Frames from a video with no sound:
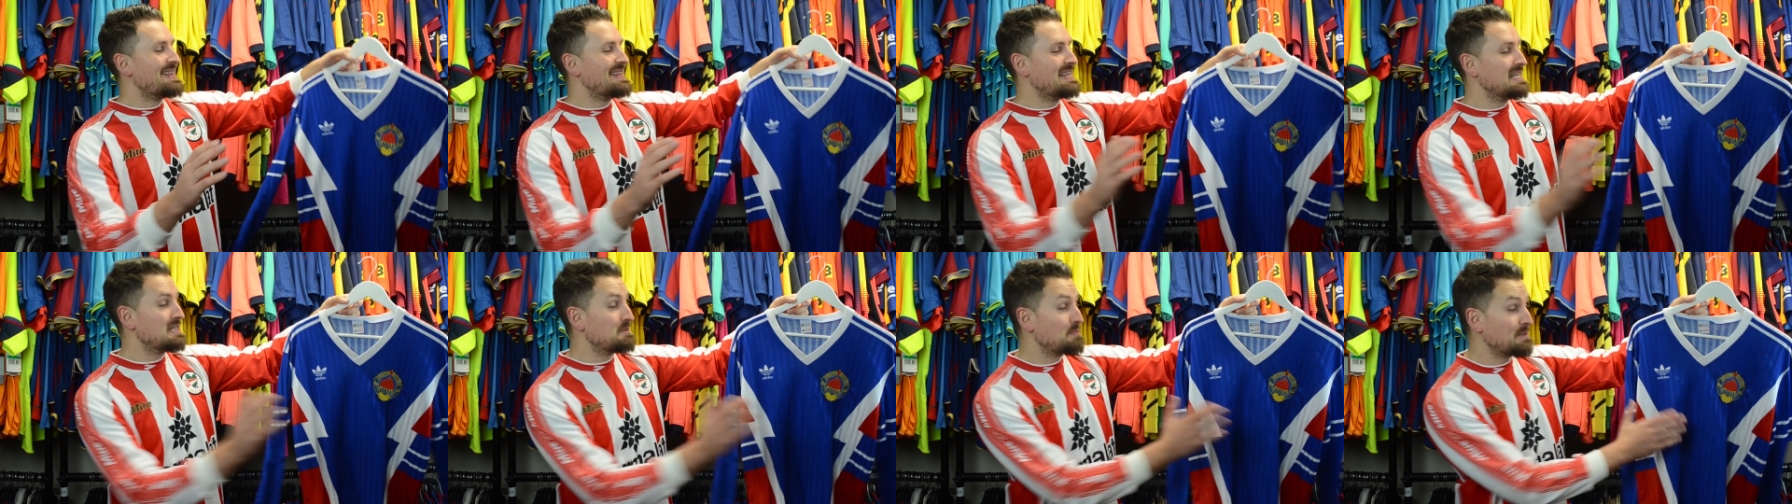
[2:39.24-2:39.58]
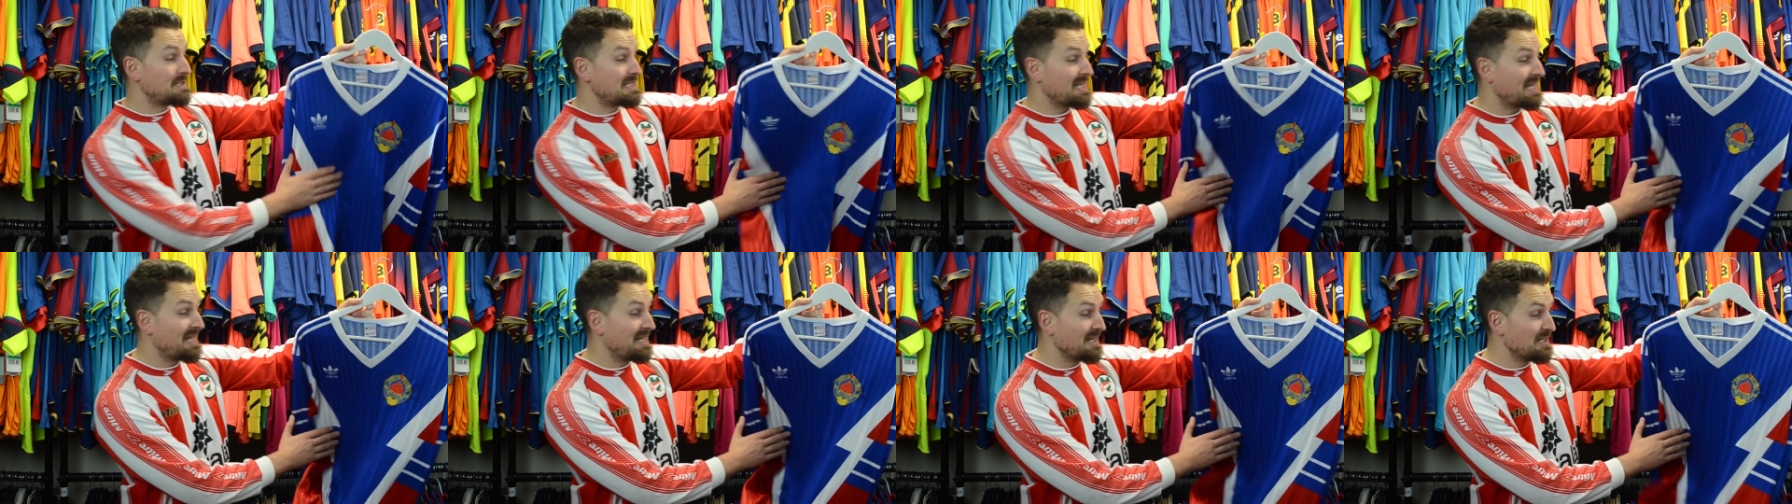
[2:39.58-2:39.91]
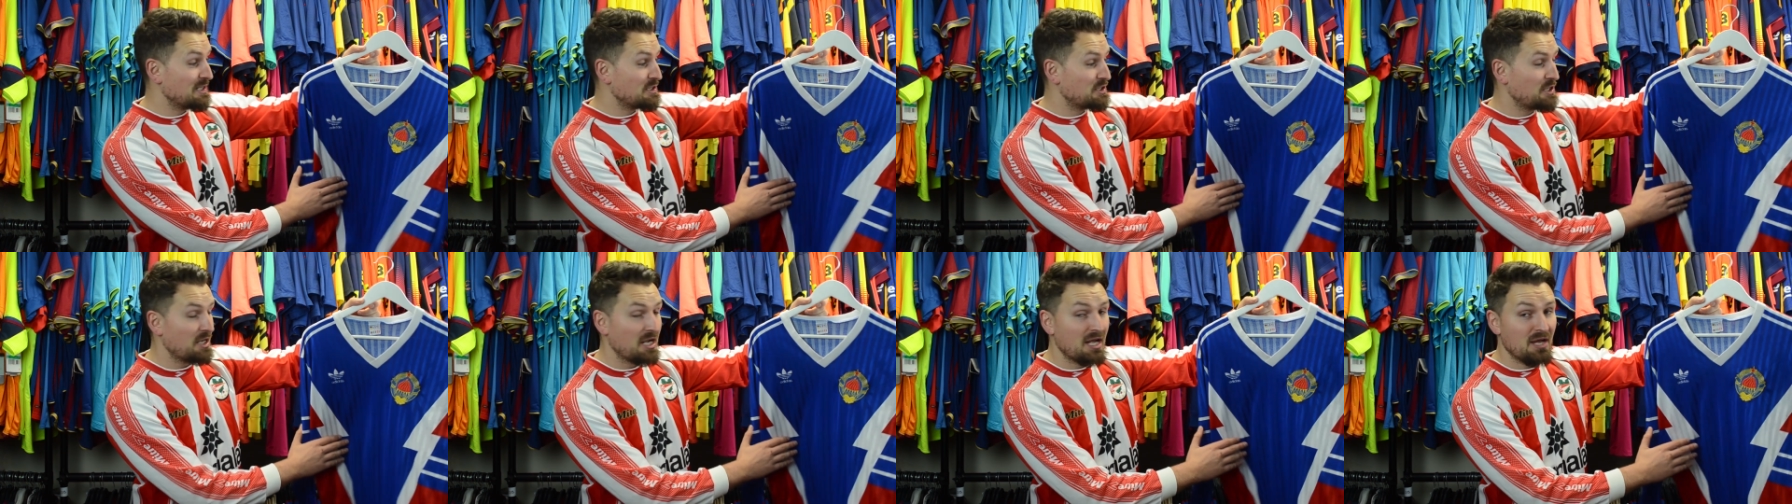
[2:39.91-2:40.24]
This particular
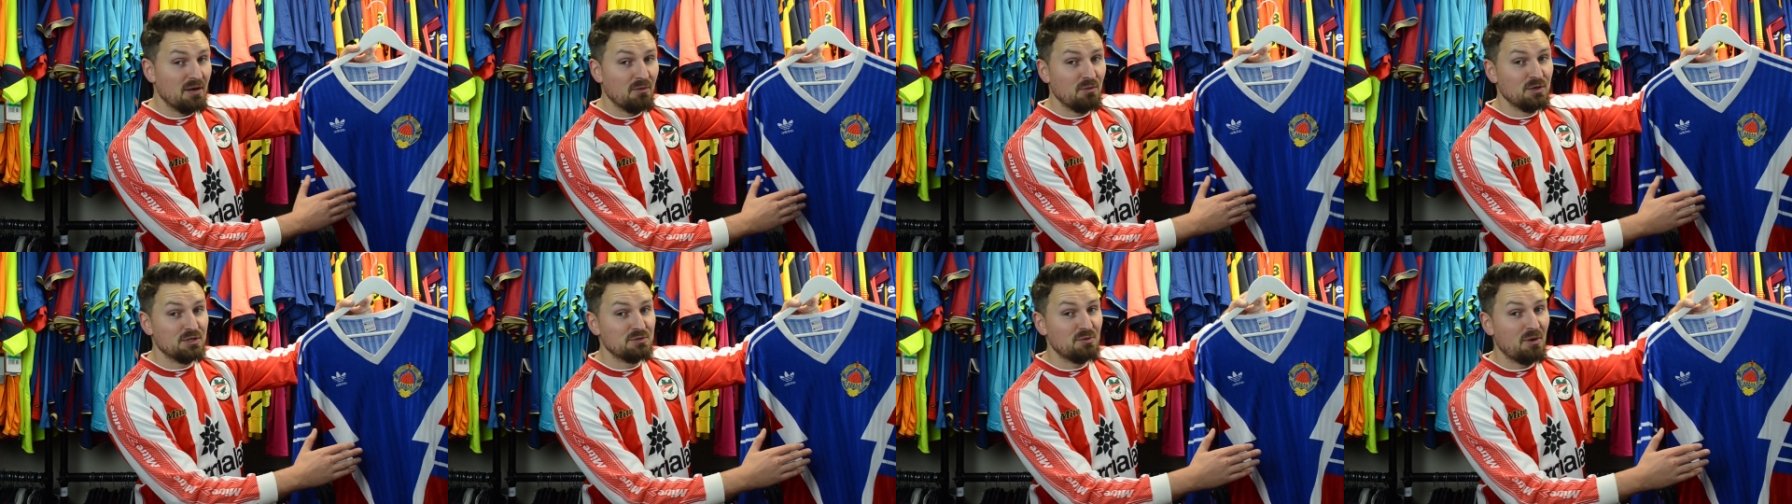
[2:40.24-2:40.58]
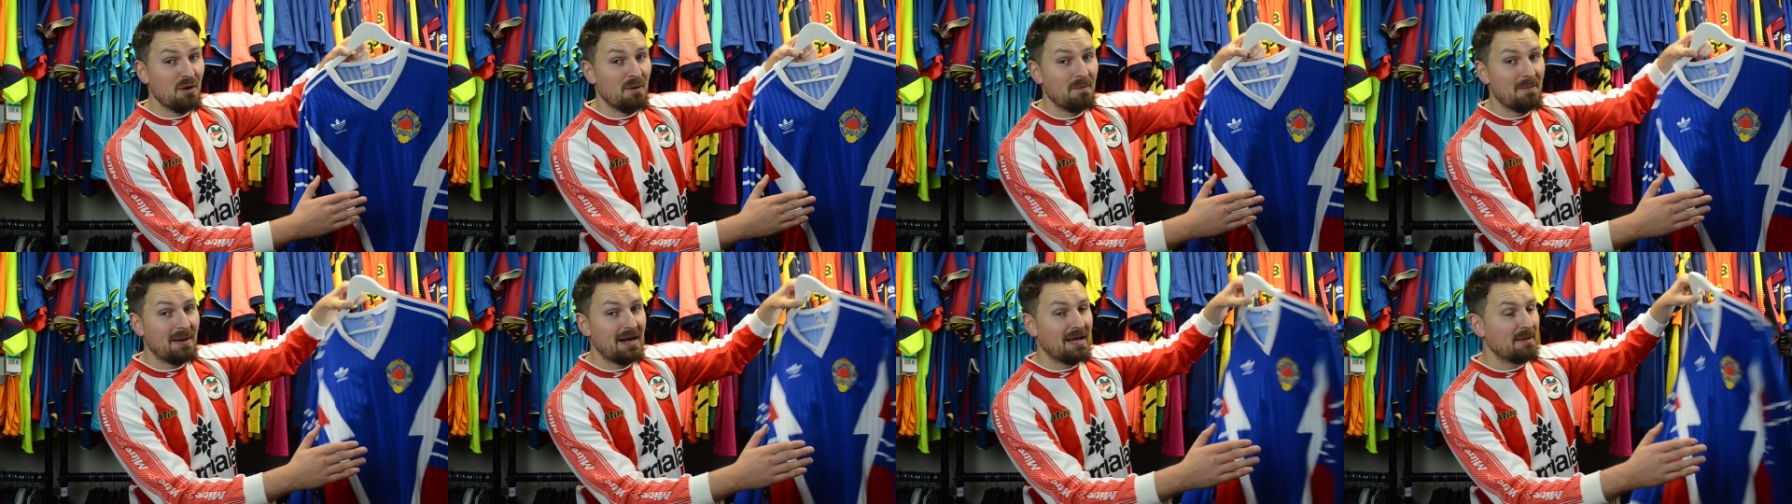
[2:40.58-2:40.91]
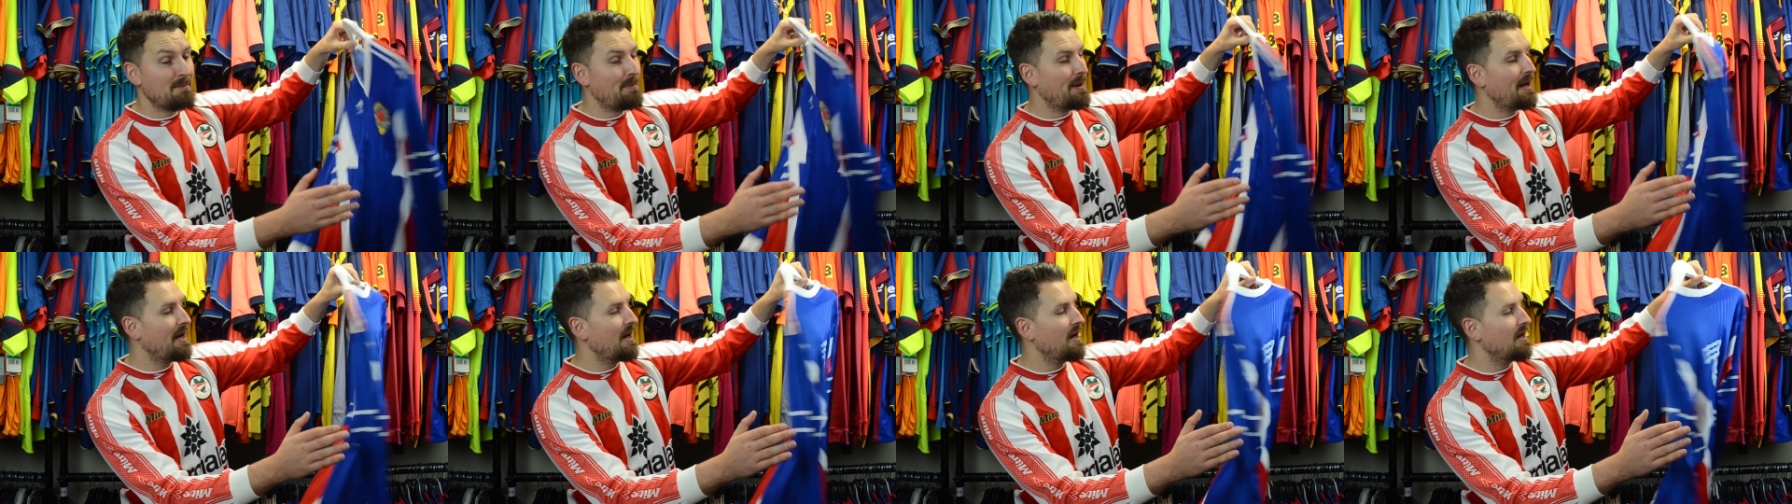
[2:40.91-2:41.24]
shirt was worn by
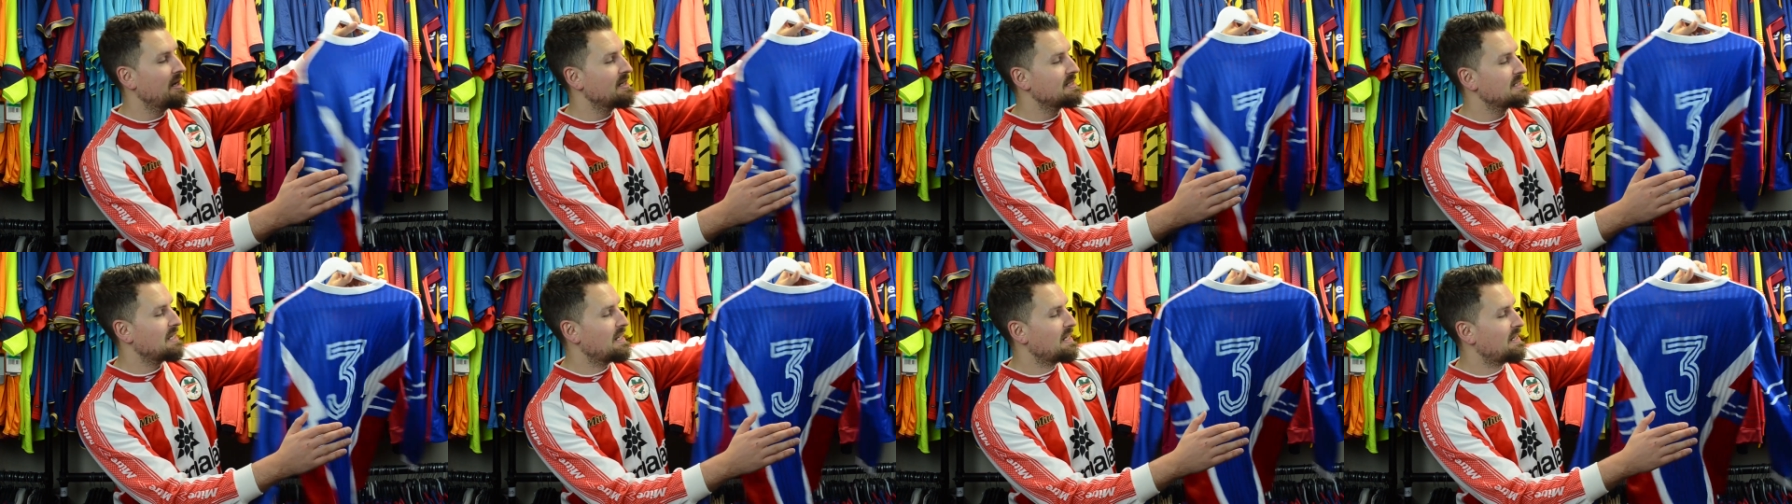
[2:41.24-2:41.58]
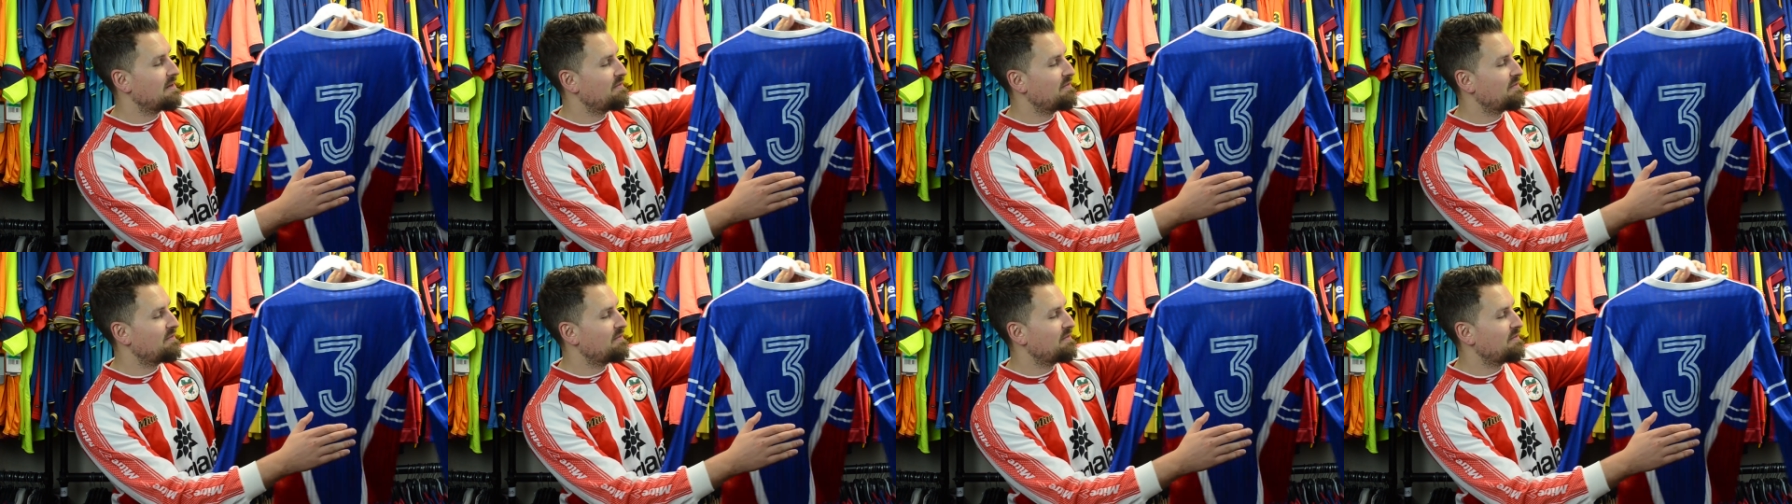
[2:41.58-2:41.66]
Partizan